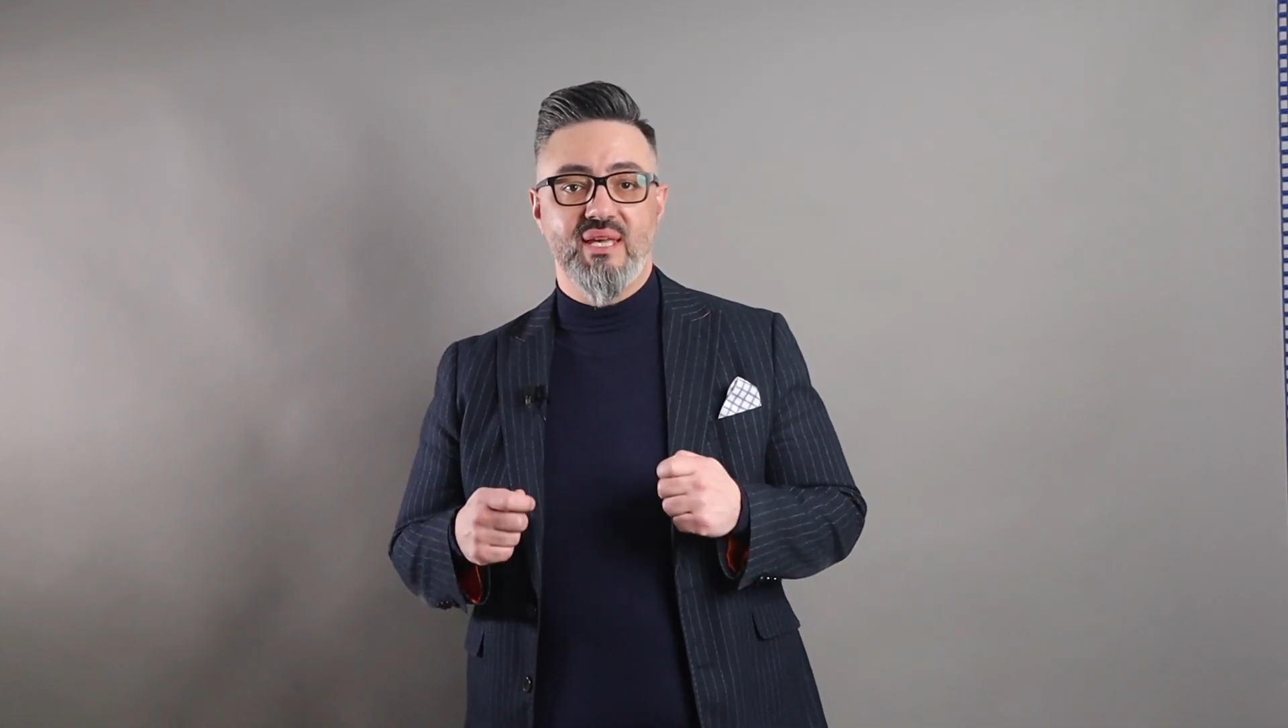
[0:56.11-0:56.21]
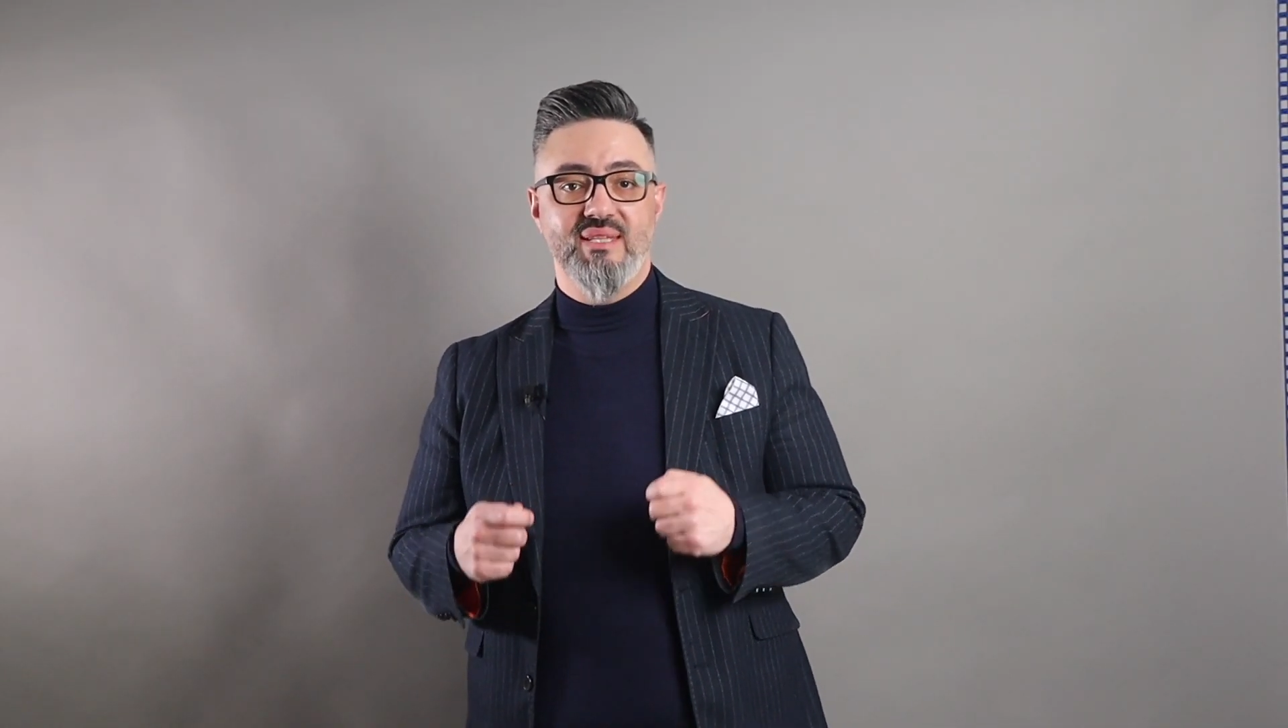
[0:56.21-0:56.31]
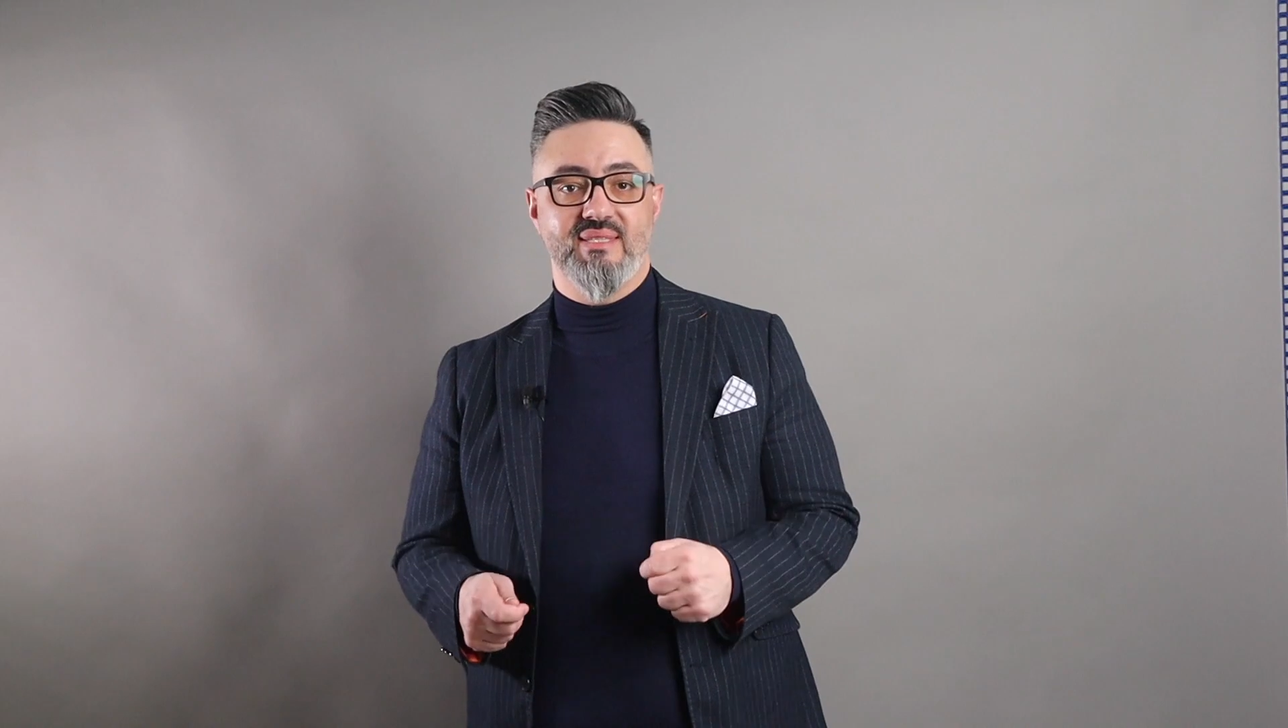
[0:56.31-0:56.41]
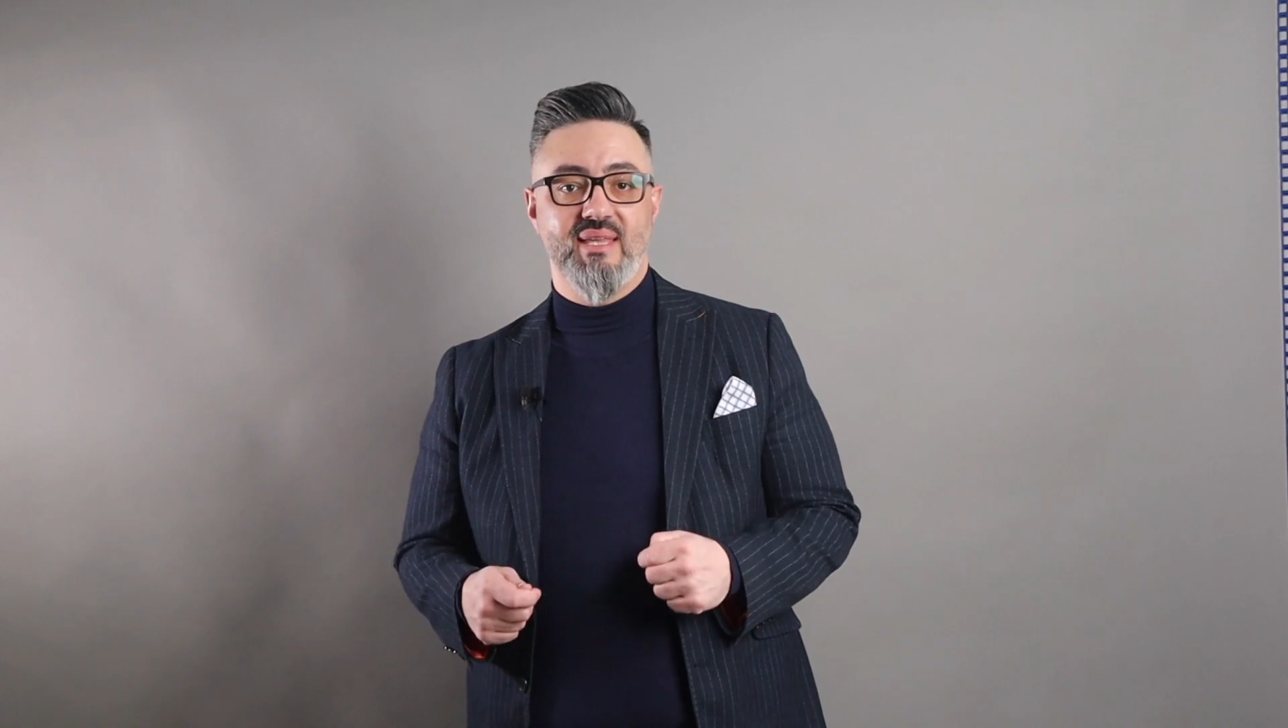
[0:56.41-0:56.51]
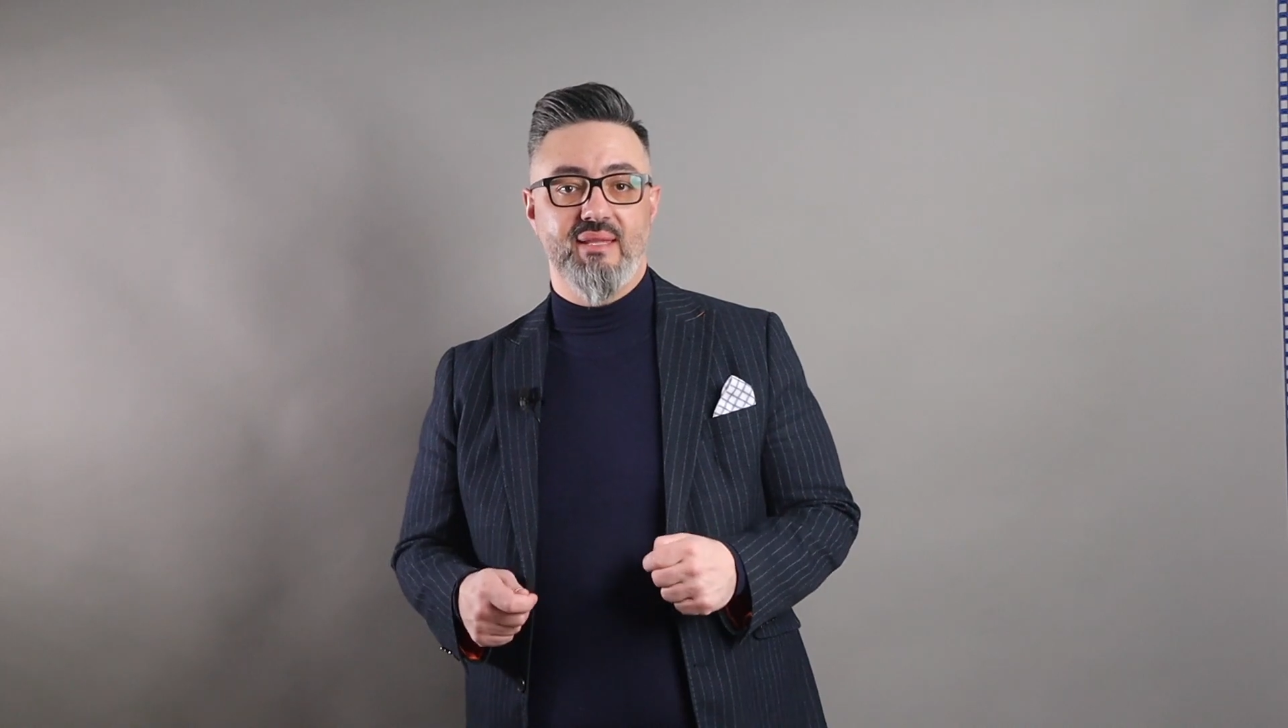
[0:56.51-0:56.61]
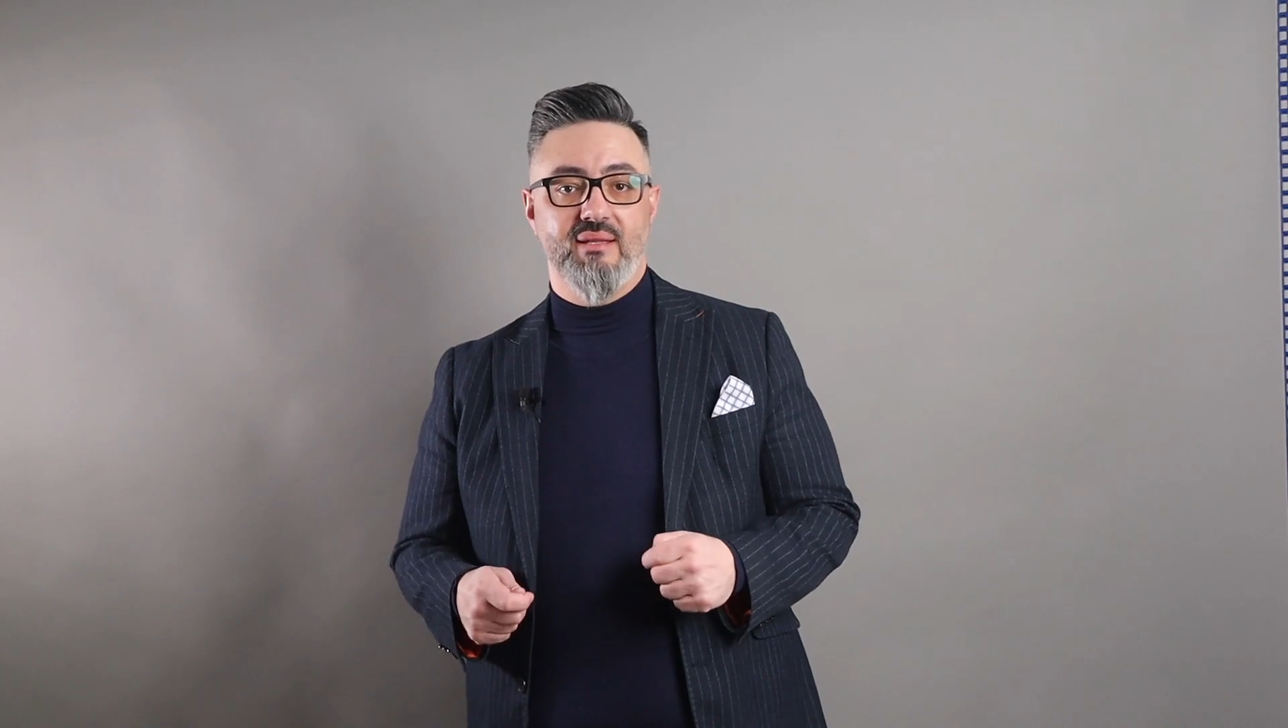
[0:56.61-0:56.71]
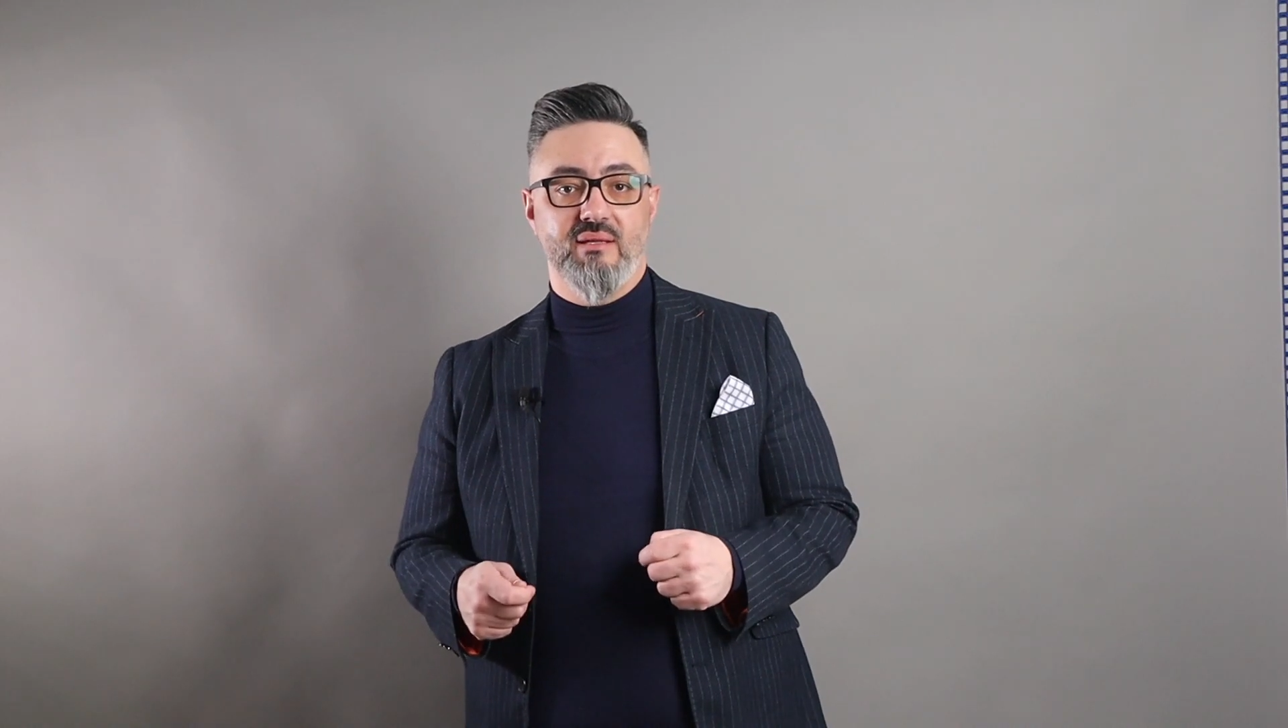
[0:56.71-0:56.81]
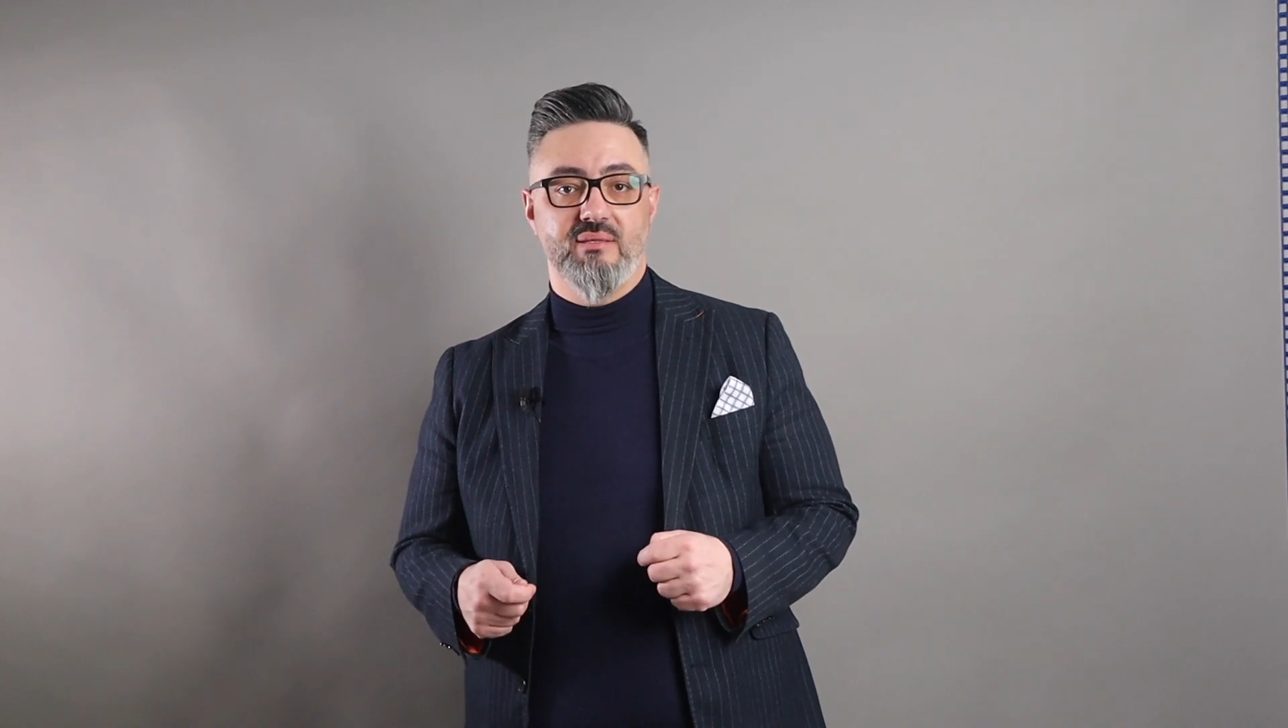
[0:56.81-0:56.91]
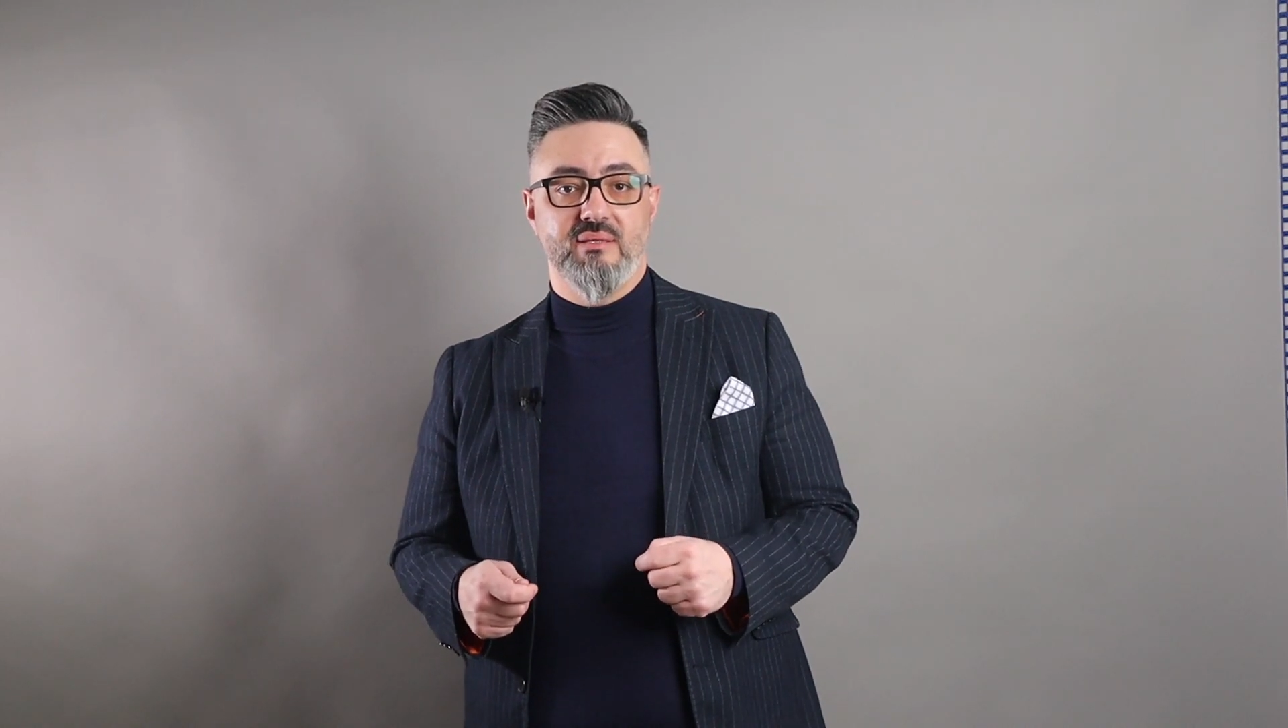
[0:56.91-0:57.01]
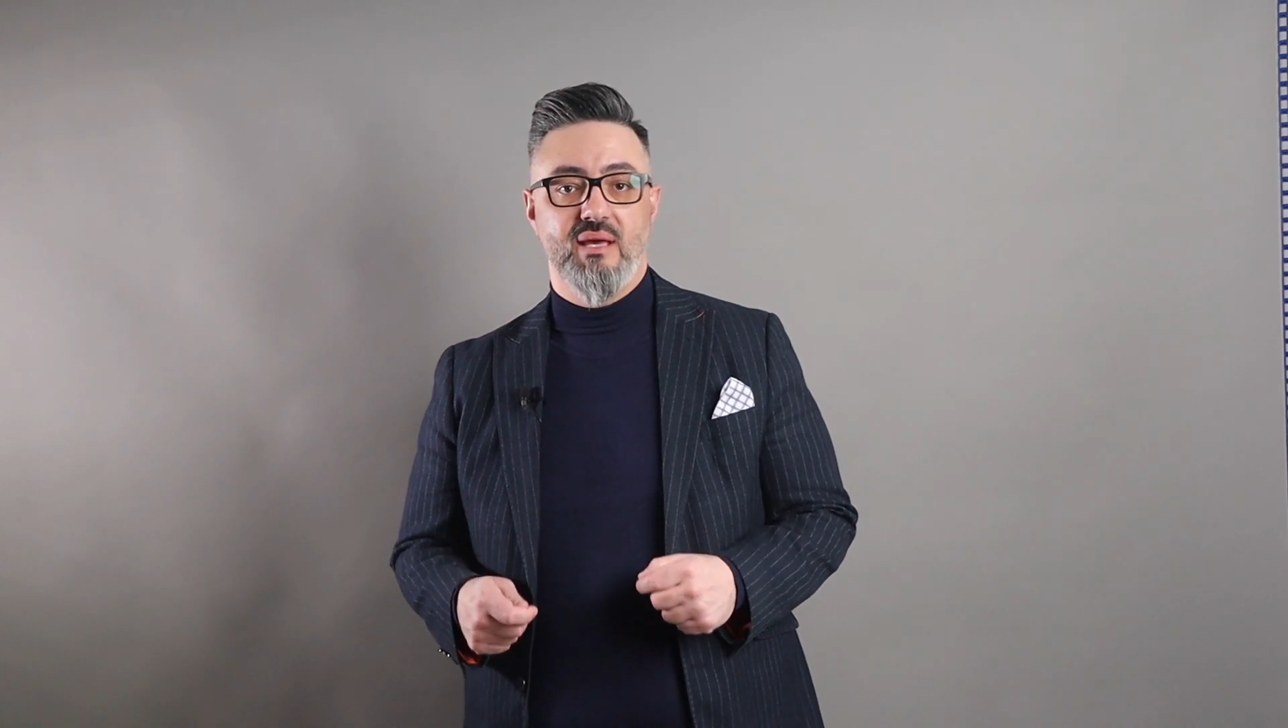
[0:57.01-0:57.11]
and
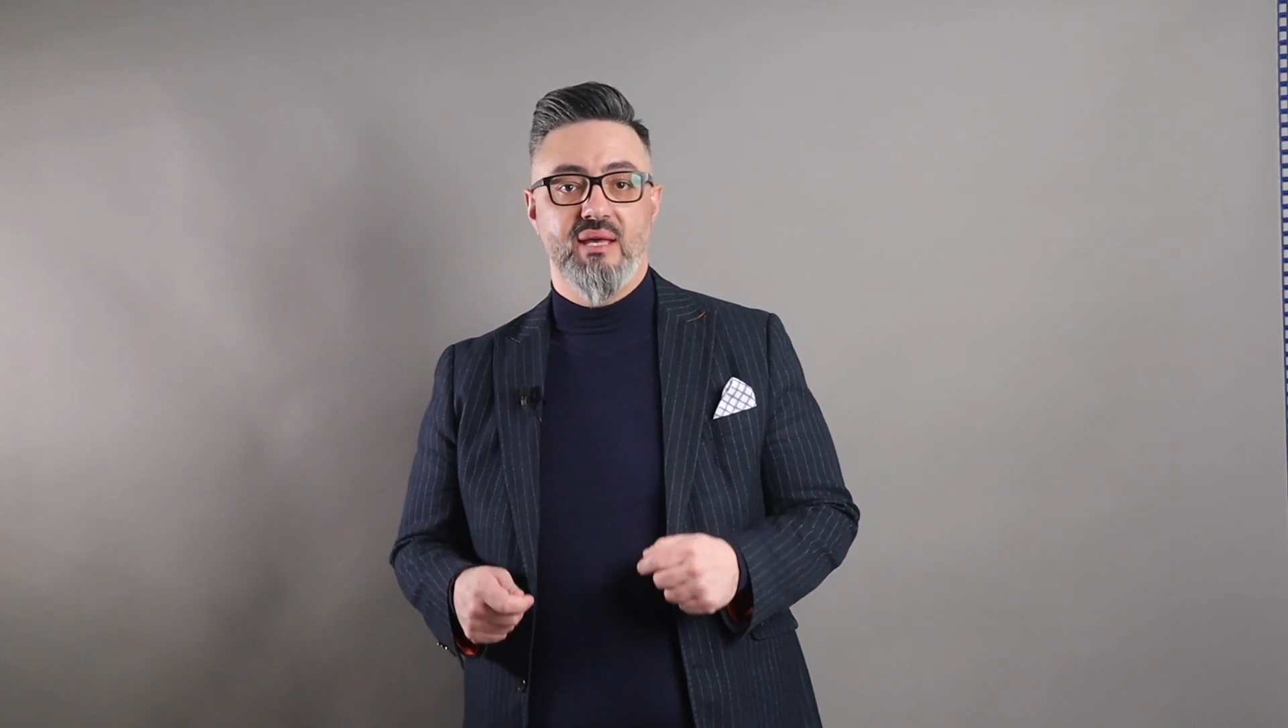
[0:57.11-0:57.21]
standards,